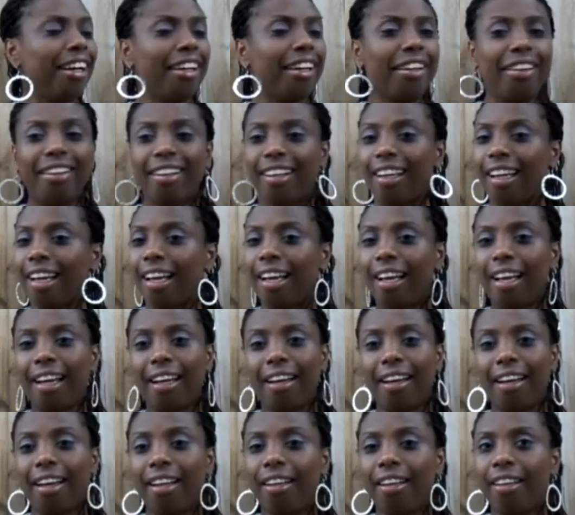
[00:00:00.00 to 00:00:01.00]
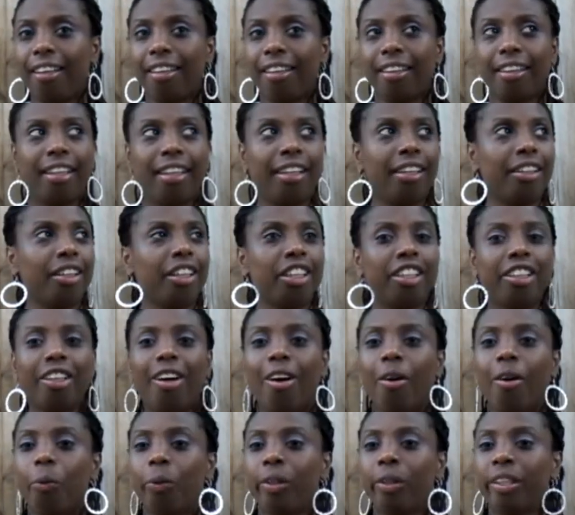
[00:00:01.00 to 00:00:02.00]
I didn't think the
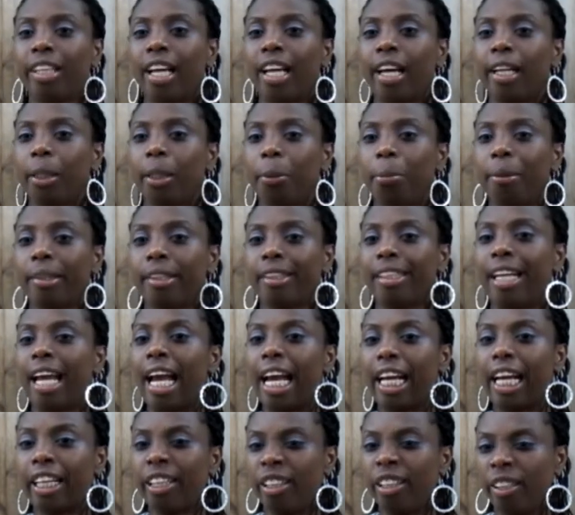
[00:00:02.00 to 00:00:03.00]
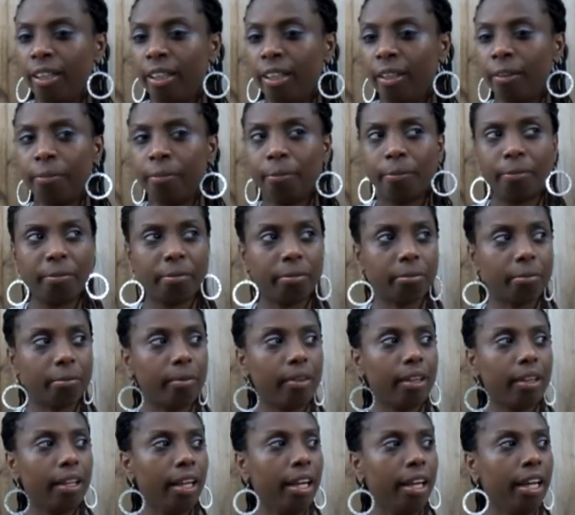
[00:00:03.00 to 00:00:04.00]
song was that spectacular.
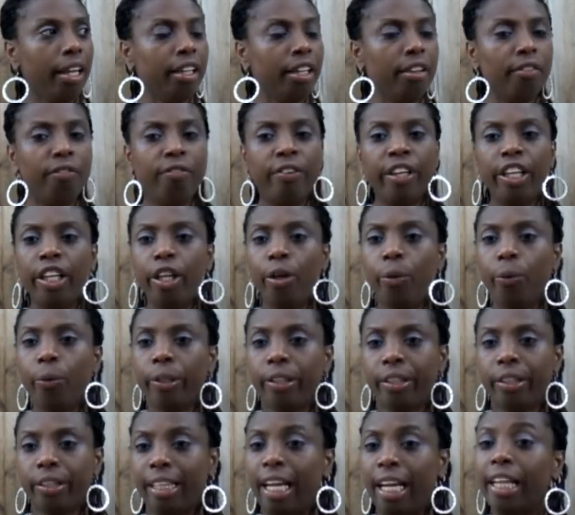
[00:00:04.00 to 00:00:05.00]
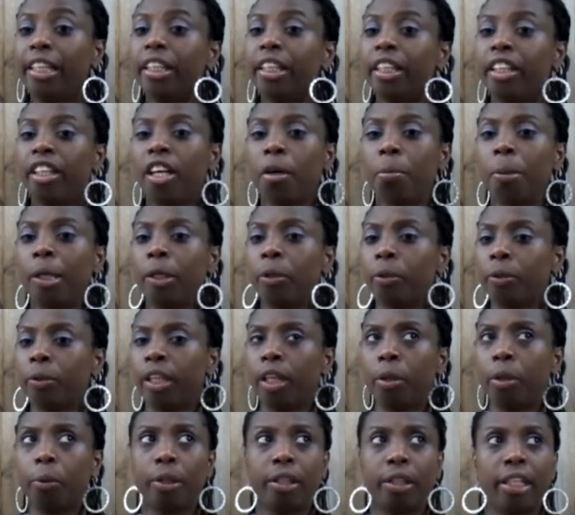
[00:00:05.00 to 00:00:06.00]
And the video was nicely enough, but I don't
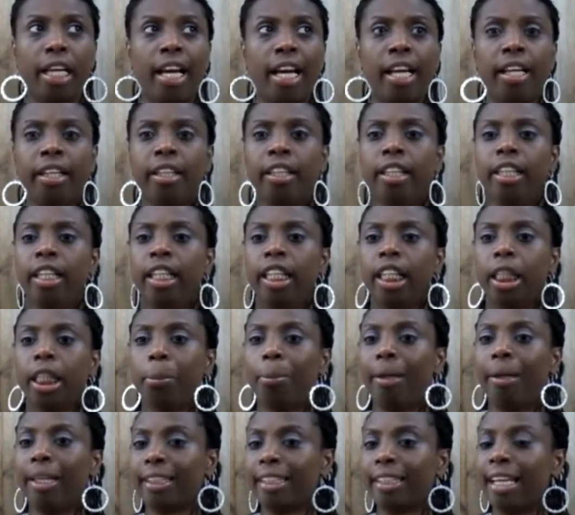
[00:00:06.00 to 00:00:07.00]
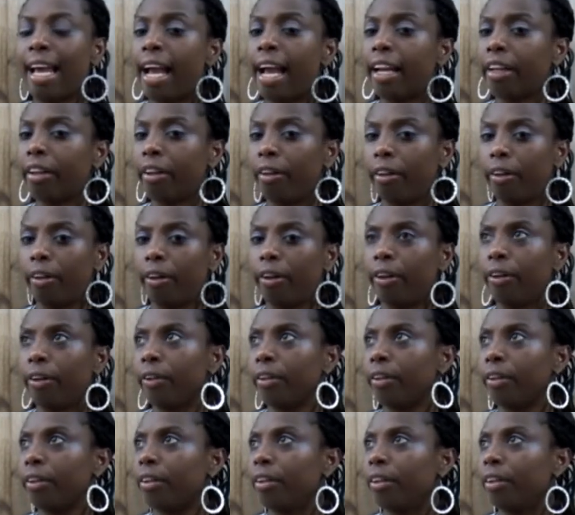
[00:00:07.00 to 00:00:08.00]
think it was that
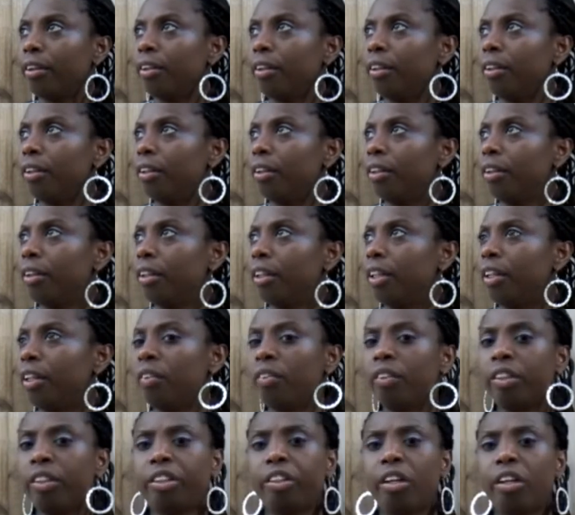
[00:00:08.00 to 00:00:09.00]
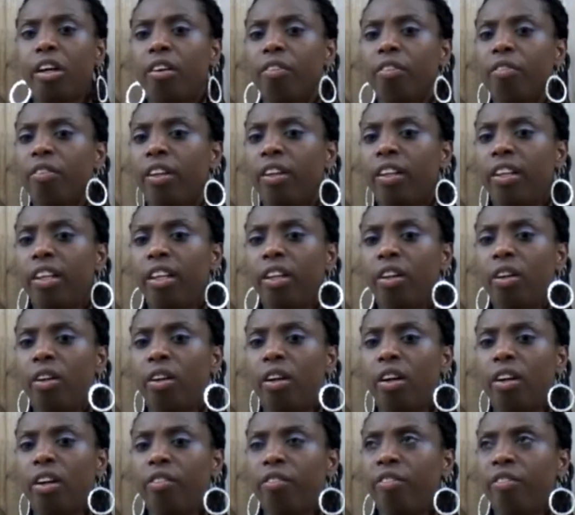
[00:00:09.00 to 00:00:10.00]
spectacular. Even the song felt a
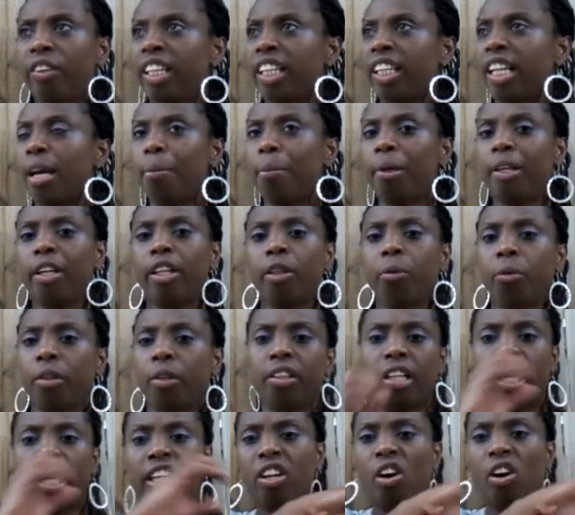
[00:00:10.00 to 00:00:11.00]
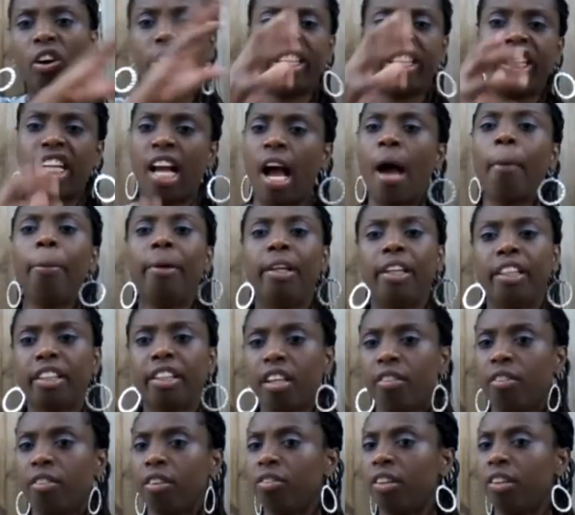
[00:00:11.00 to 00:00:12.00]
little unfit. Not because it was like all choppy and stuff.